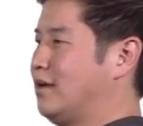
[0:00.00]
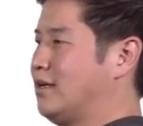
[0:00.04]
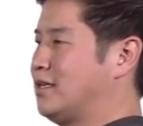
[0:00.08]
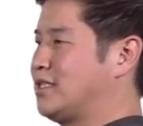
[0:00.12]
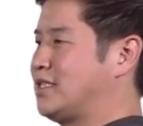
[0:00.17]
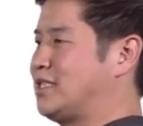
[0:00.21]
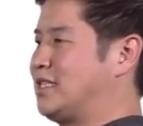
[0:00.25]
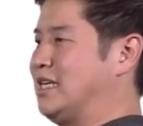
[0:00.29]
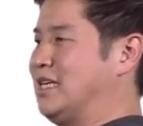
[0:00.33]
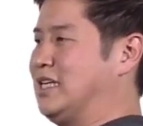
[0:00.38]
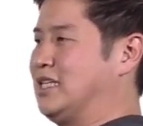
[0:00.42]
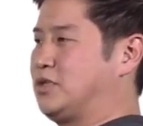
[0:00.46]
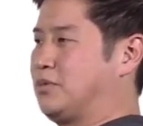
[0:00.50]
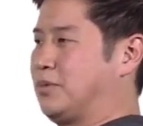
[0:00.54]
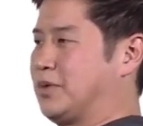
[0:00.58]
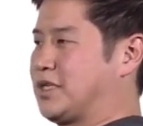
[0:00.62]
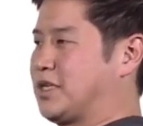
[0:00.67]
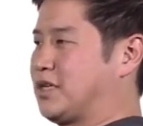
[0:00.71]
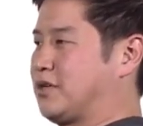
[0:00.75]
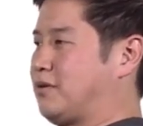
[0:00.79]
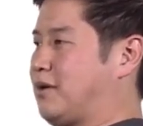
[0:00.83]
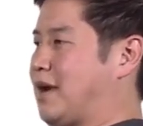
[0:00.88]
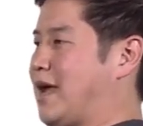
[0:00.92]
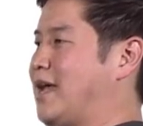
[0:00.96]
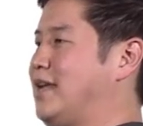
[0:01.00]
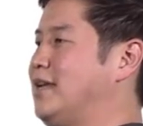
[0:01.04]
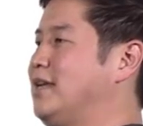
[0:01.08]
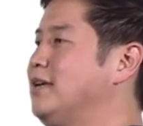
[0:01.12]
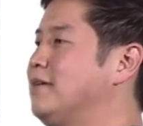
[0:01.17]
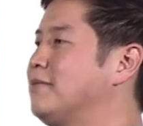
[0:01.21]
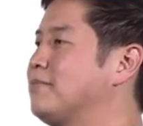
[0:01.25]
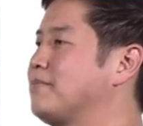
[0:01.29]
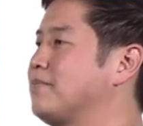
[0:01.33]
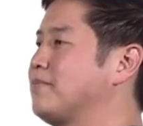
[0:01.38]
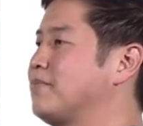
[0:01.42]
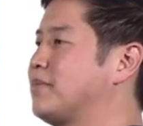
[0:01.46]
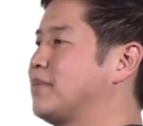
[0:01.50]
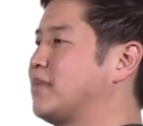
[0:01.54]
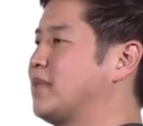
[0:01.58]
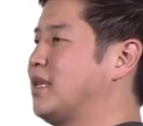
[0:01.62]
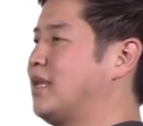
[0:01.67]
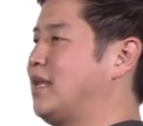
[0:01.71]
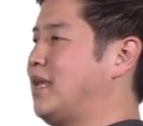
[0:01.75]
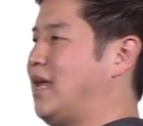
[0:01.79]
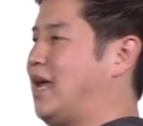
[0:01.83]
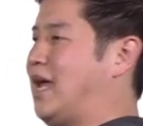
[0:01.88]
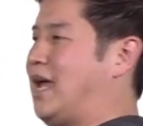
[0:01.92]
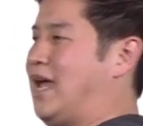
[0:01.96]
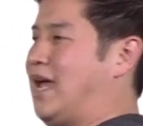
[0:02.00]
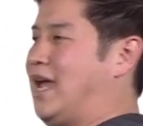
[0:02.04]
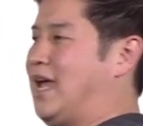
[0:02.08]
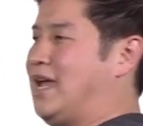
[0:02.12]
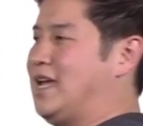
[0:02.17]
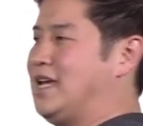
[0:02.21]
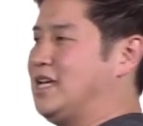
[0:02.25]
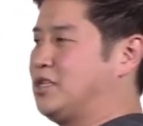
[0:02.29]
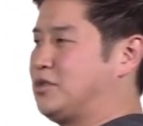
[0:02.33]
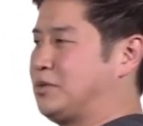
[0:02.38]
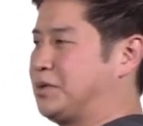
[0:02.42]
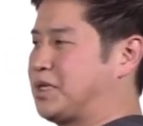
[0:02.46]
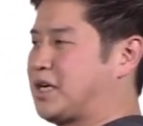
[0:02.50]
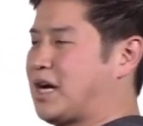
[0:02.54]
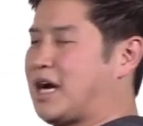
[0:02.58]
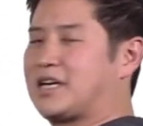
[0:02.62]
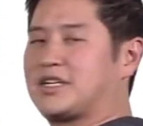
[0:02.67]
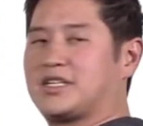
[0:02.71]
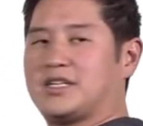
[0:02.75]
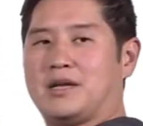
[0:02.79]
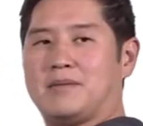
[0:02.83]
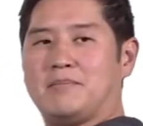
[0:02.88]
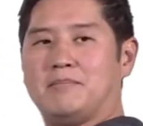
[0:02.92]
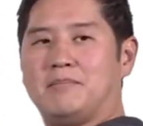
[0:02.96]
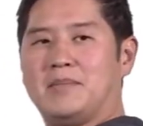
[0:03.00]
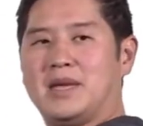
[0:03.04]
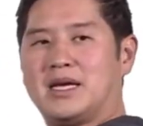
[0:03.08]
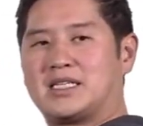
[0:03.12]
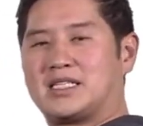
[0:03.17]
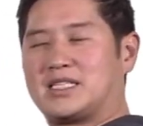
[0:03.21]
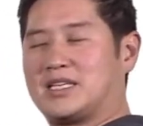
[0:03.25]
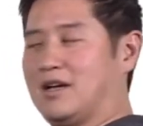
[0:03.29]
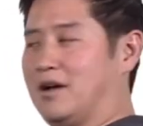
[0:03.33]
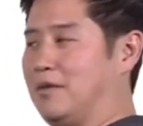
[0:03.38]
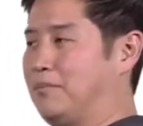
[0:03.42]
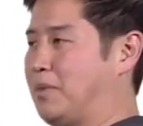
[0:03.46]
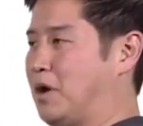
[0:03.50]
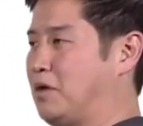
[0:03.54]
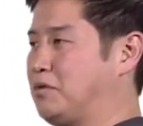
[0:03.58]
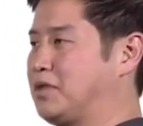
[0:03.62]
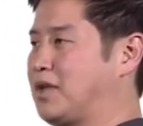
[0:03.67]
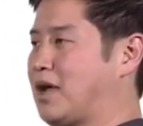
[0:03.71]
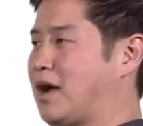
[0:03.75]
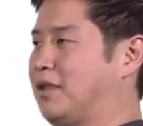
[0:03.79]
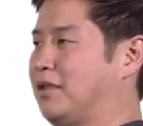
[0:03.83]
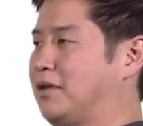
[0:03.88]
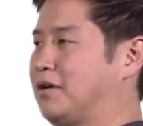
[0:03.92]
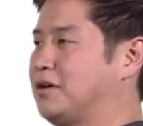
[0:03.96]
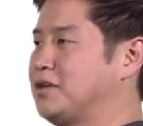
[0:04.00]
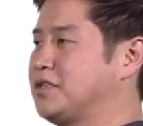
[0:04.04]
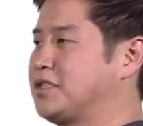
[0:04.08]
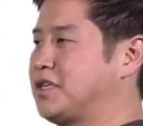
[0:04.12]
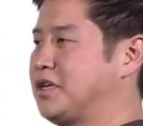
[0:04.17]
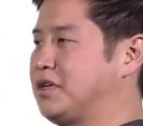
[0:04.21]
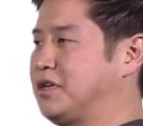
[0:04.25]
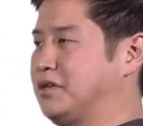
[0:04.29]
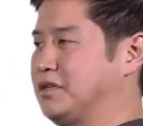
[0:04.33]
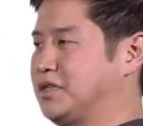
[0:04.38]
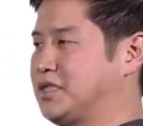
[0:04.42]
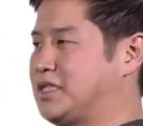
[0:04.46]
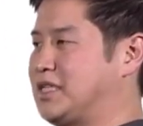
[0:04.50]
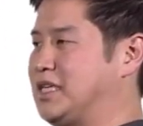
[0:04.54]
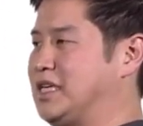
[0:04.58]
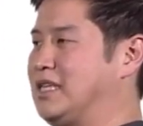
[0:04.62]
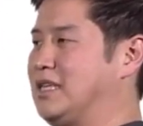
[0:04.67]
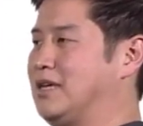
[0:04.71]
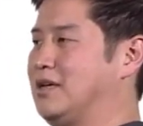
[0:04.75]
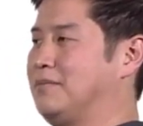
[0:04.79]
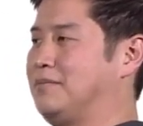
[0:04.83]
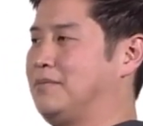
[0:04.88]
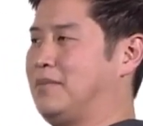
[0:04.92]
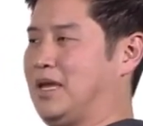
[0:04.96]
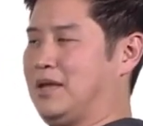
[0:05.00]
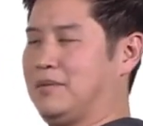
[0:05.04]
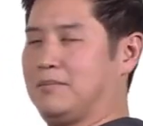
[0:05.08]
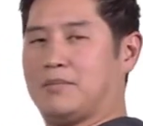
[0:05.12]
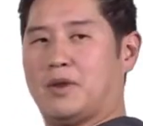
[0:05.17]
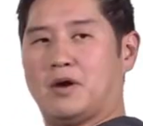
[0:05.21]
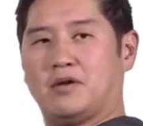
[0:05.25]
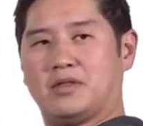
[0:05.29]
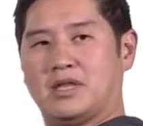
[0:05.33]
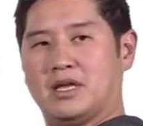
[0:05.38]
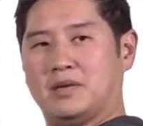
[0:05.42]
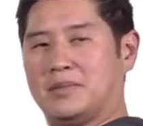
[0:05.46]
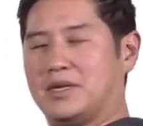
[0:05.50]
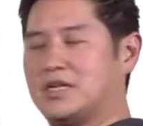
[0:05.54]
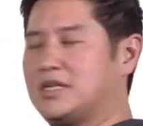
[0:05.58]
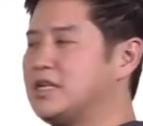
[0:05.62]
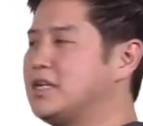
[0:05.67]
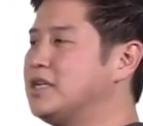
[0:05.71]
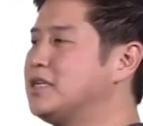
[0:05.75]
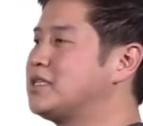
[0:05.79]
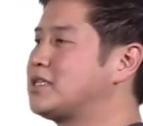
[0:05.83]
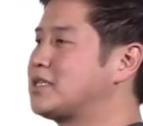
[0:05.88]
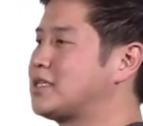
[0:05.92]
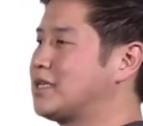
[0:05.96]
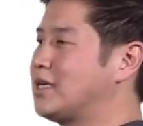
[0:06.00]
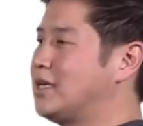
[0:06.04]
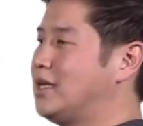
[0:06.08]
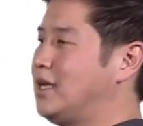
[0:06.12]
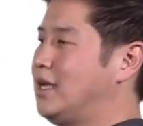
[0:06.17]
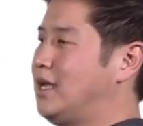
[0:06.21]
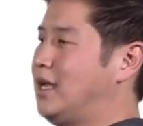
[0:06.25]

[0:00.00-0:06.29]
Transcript: C's, which are red, A's, which are actually a mix of both colors, so you'll see them in both images,